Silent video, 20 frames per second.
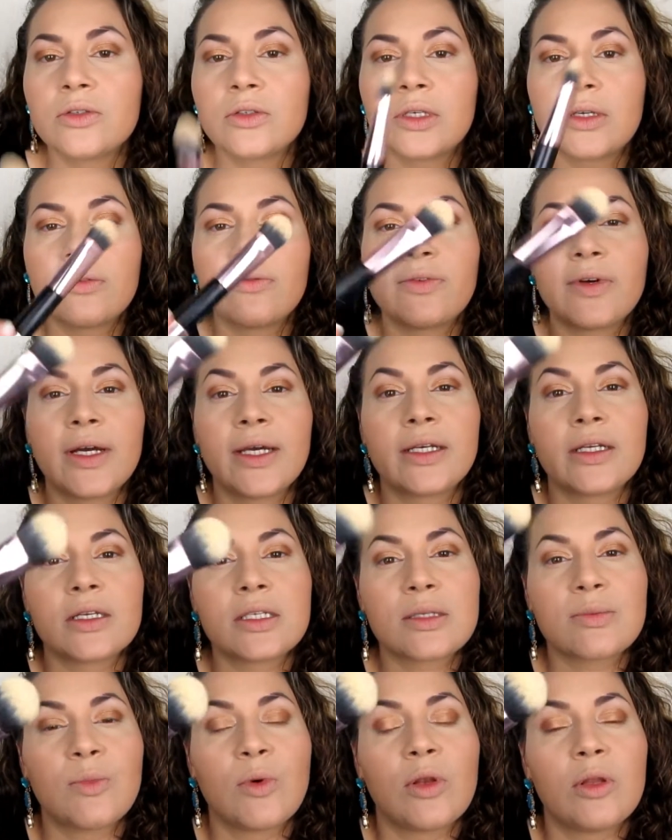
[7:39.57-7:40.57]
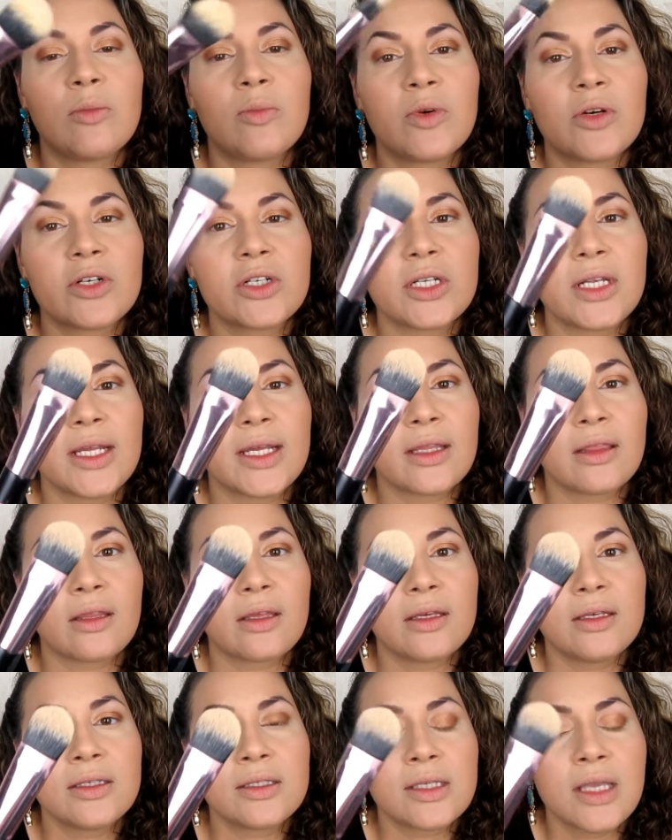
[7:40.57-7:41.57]
You can find a smaller brush like
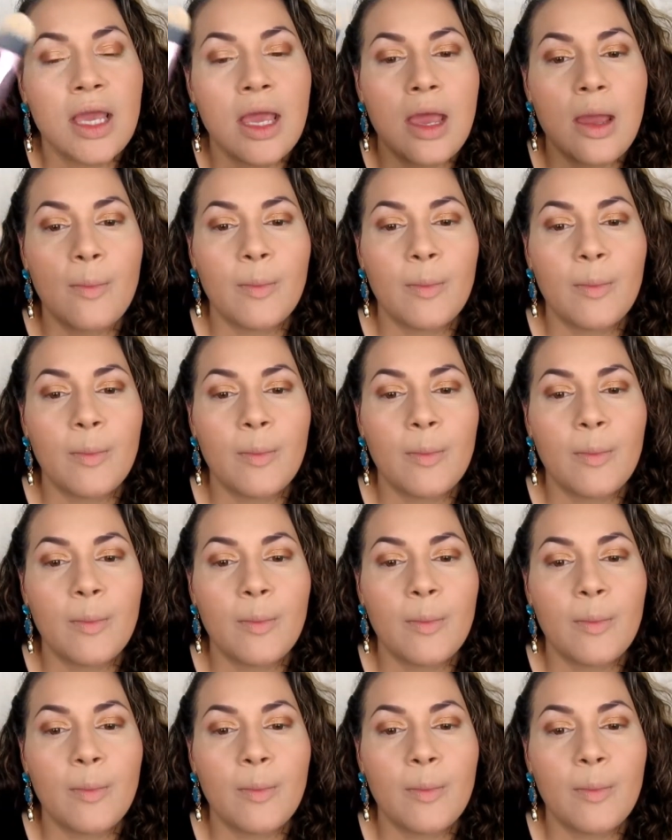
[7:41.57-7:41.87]
this,